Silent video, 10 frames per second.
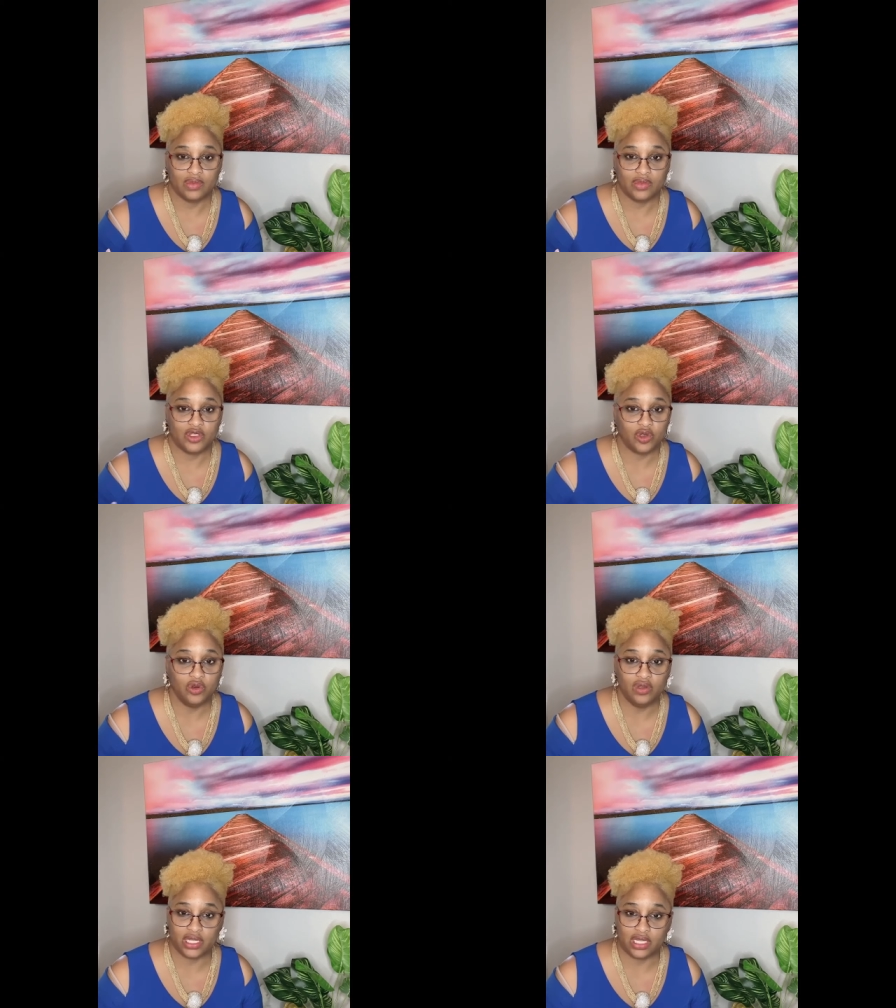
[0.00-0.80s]

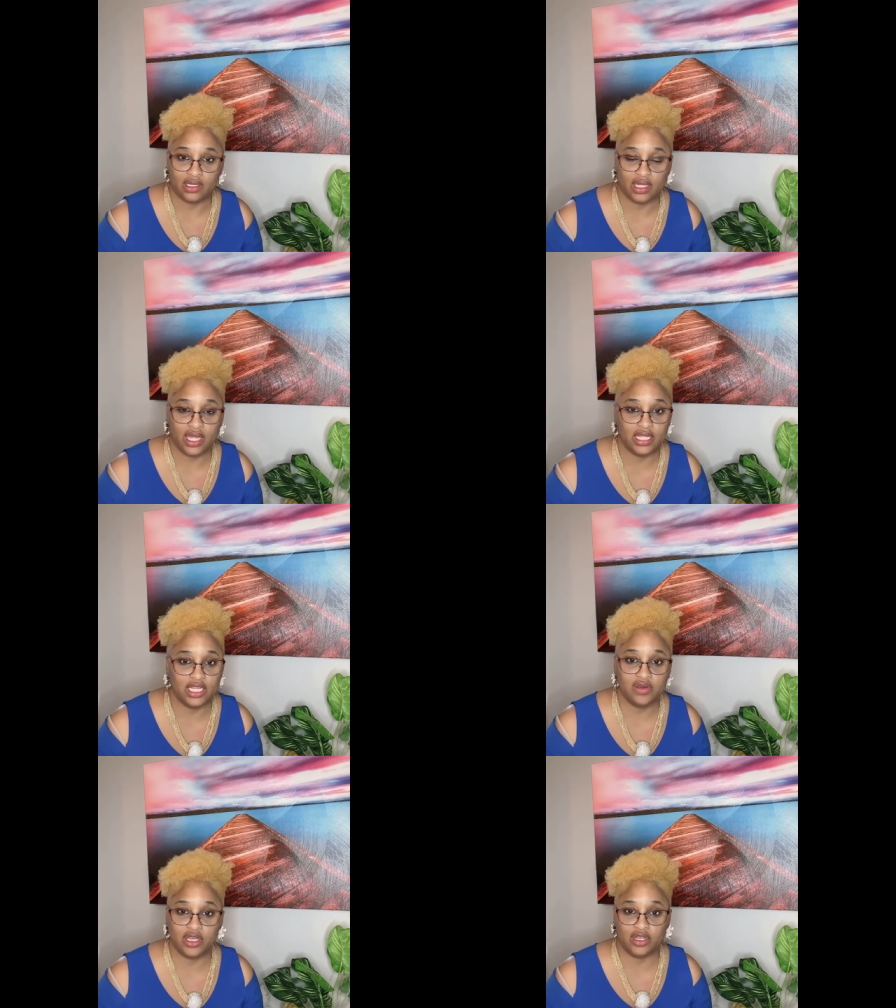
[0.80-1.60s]
schooling and
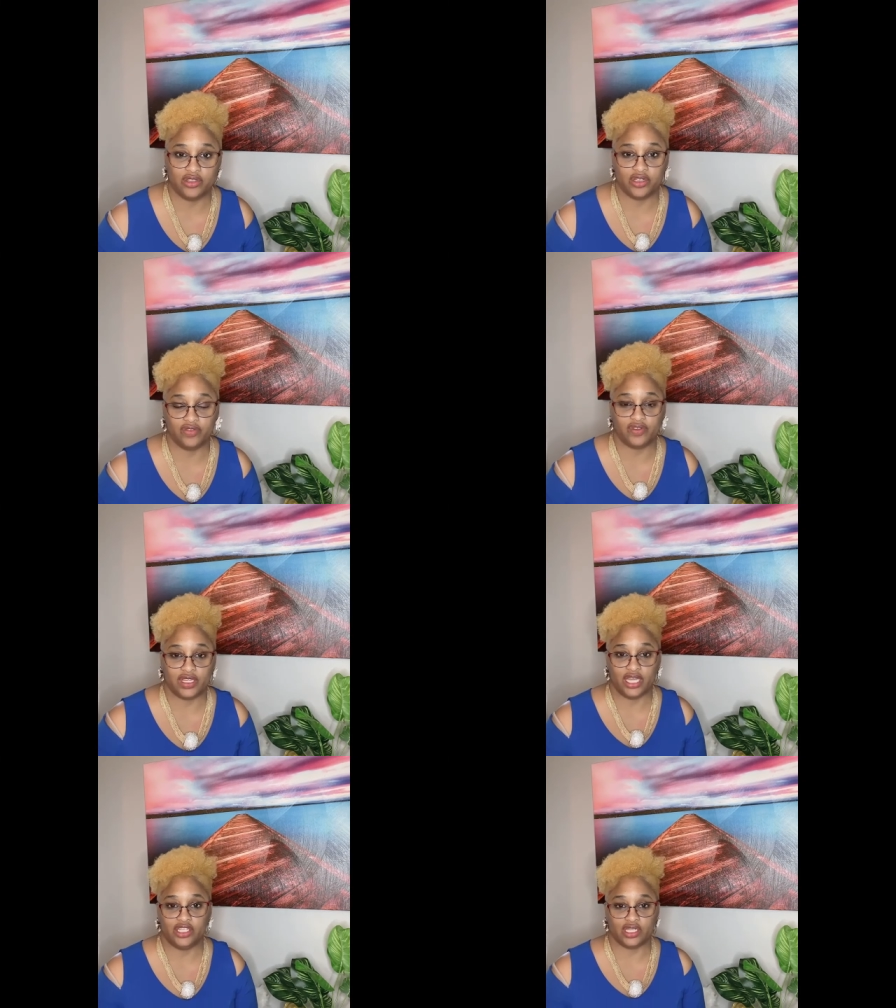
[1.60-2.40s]
then you get your
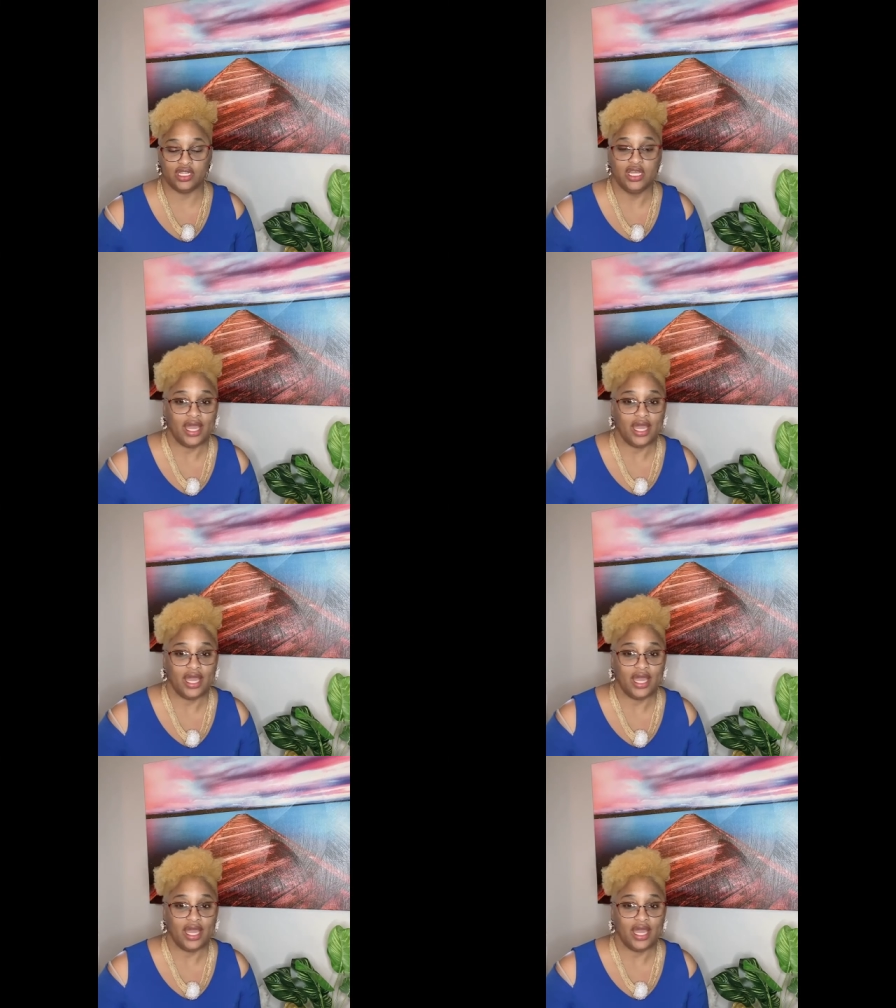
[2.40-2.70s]
certification.